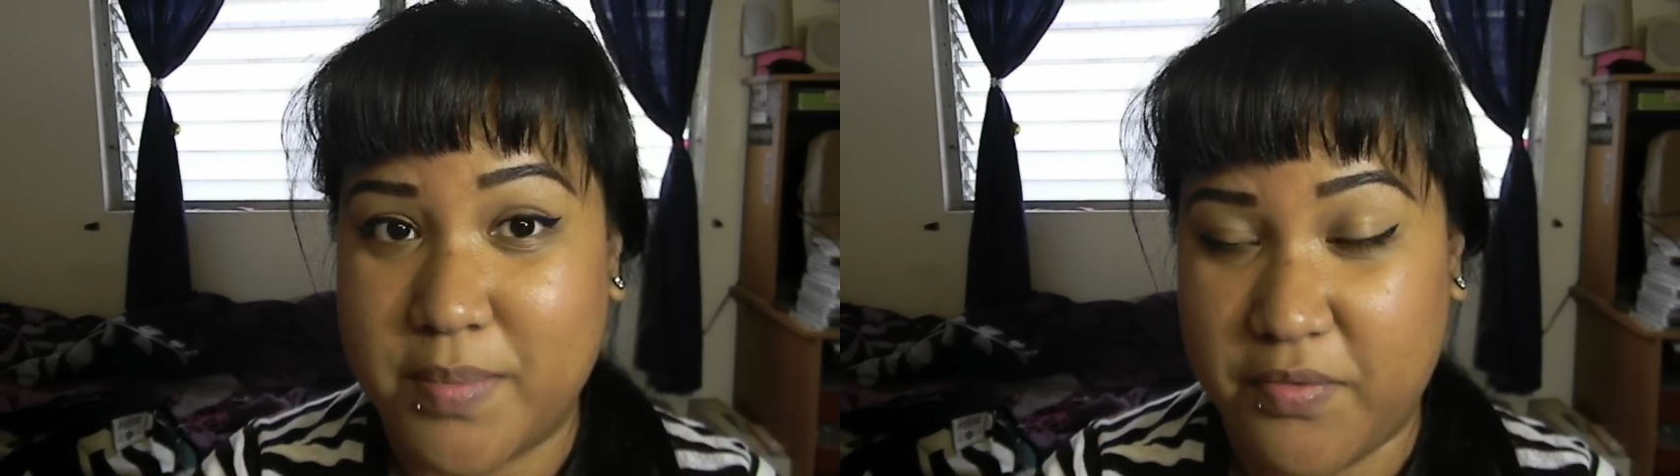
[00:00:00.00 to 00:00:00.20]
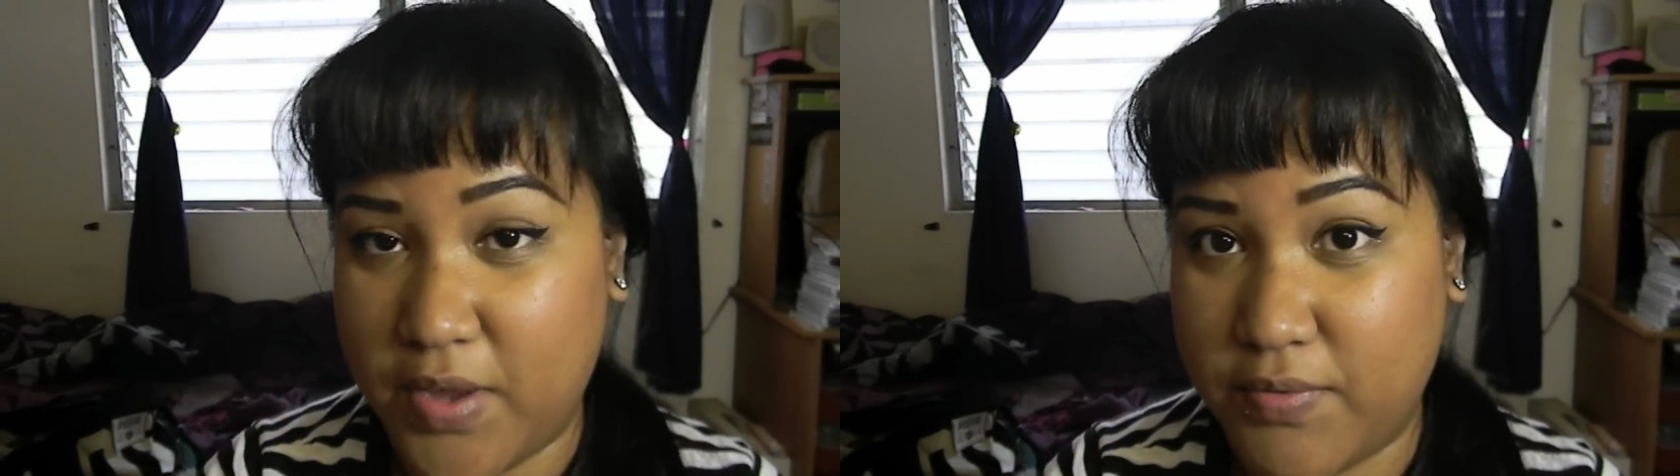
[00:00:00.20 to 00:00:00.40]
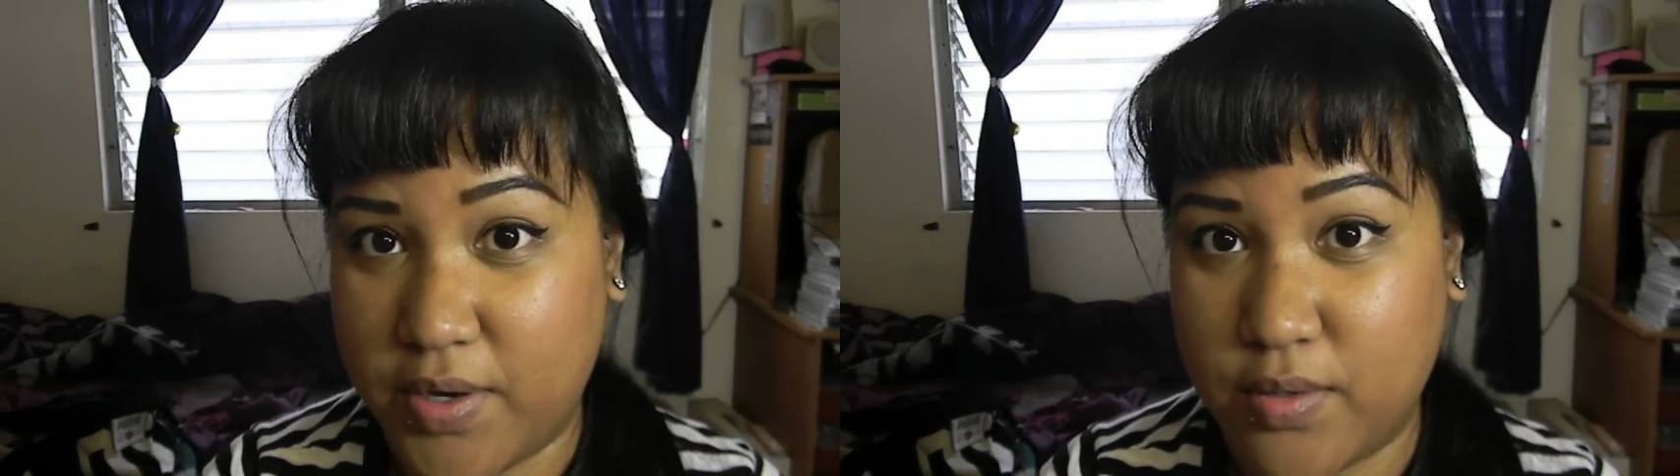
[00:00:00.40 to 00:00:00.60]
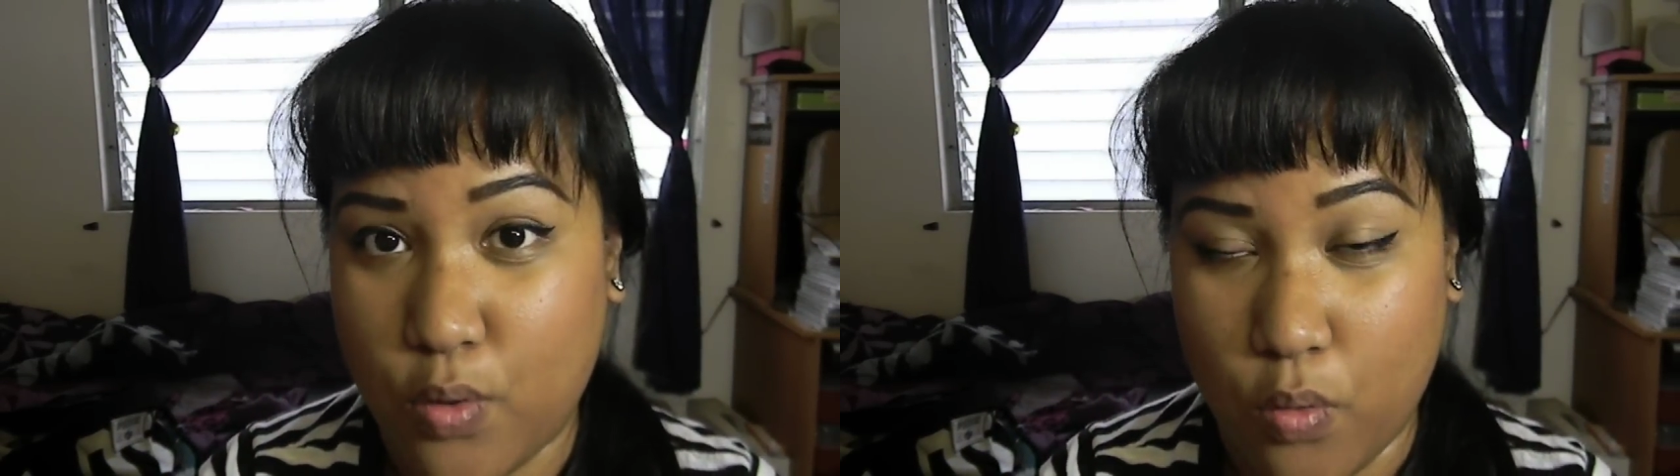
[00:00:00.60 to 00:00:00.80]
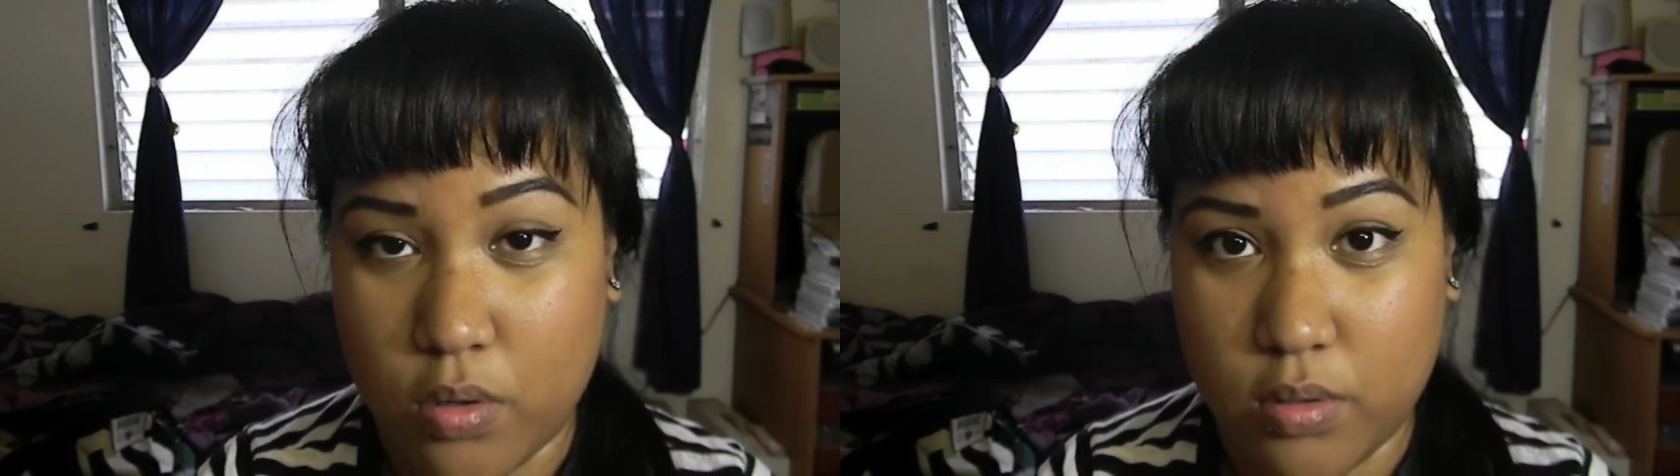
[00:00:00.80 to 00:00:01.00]
my favorite
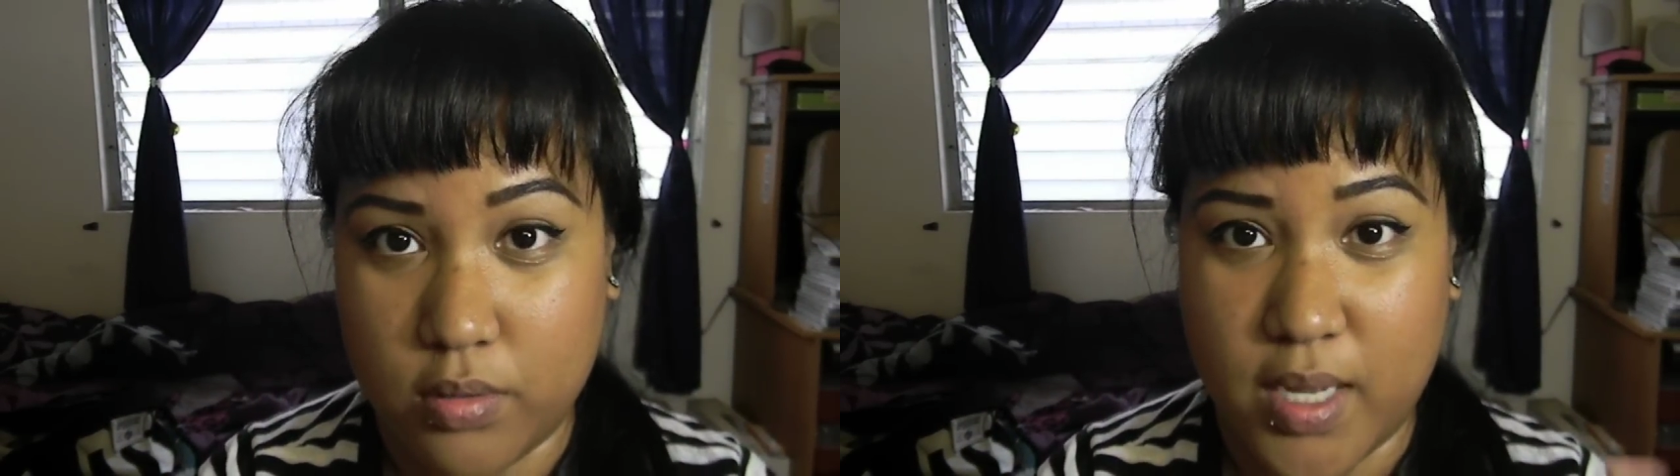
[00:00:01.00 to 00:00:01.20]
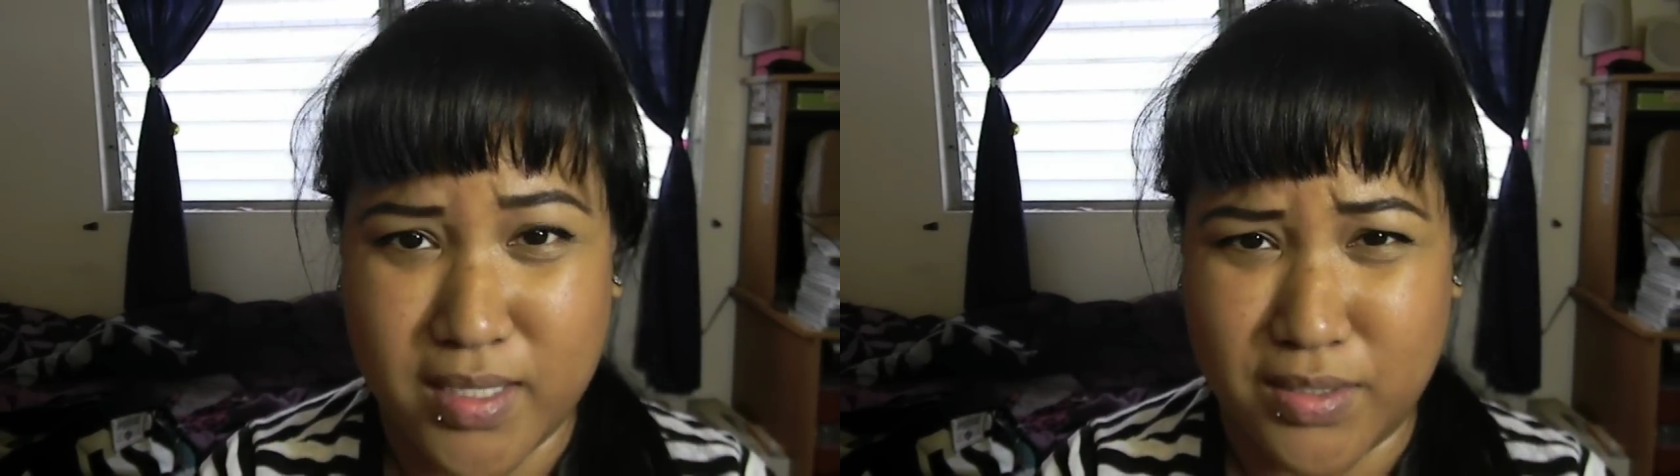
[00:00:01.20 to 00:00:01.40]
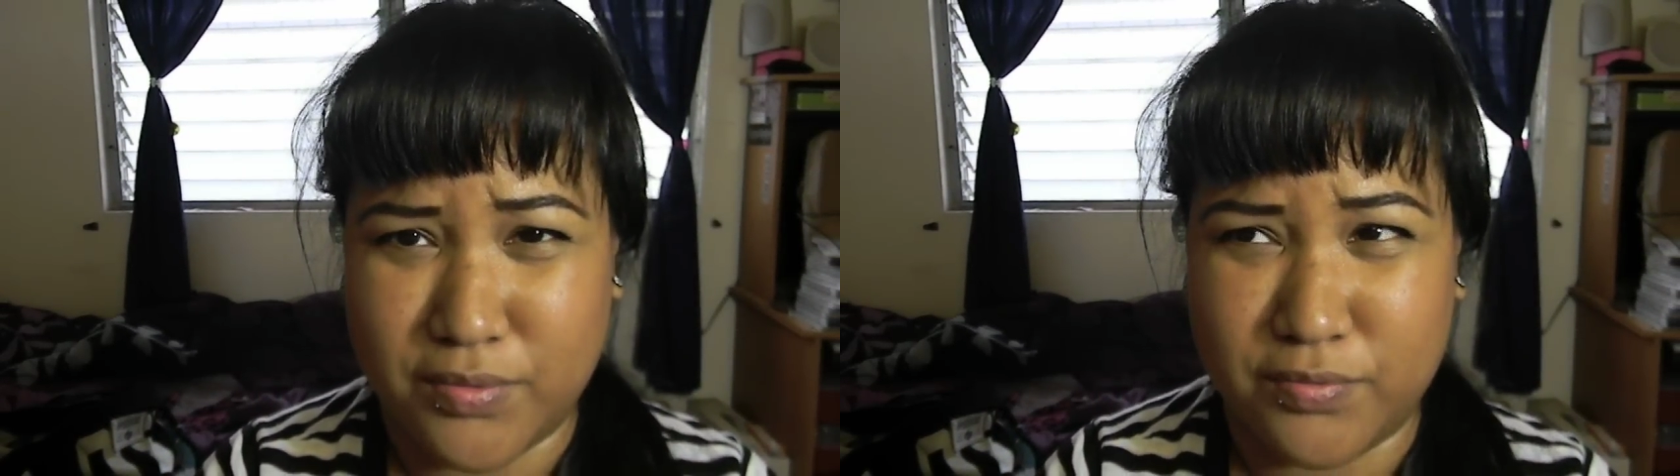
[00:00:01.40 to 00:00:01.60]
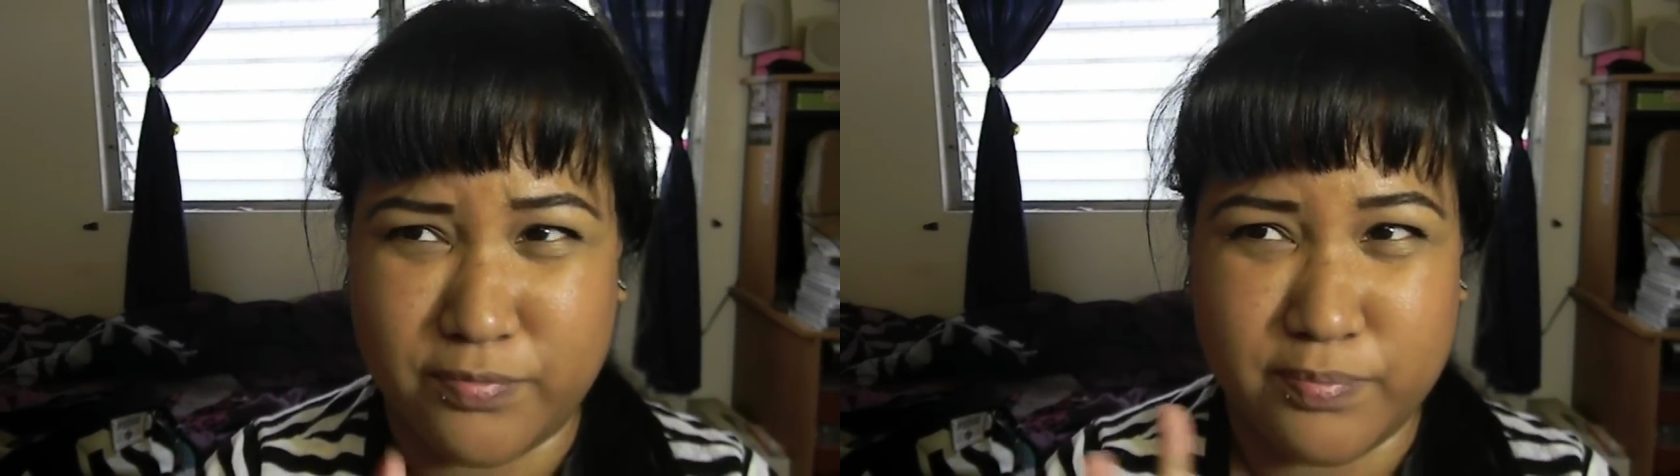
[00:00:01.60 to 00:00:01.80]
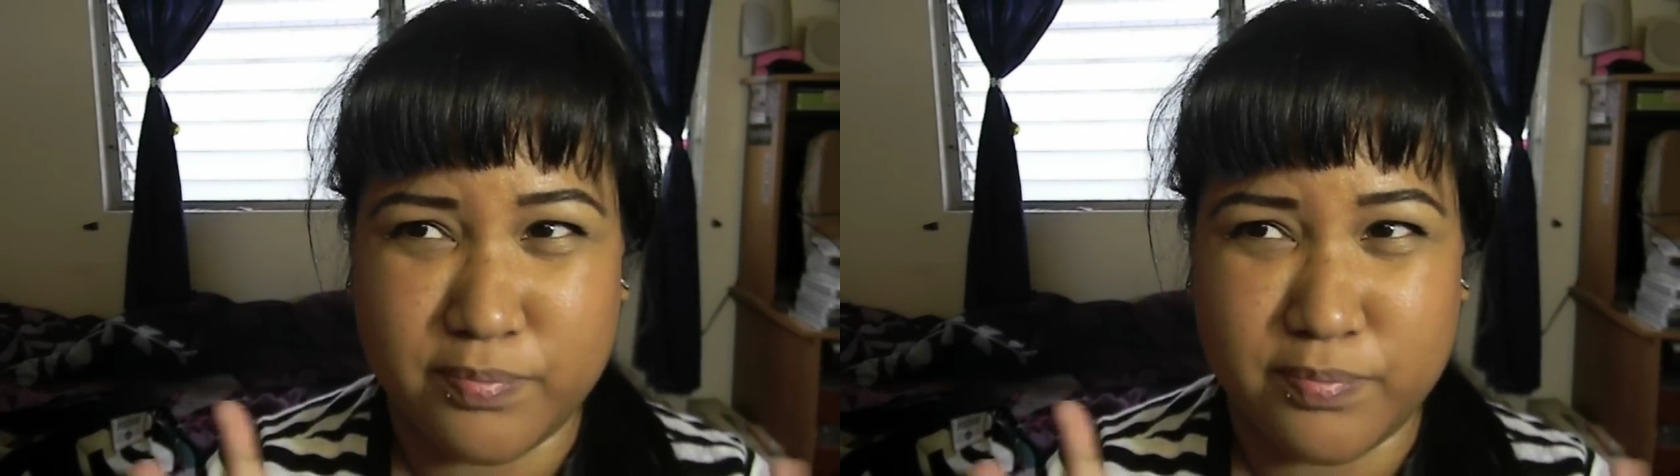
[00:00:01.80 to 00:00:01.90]
coral kind of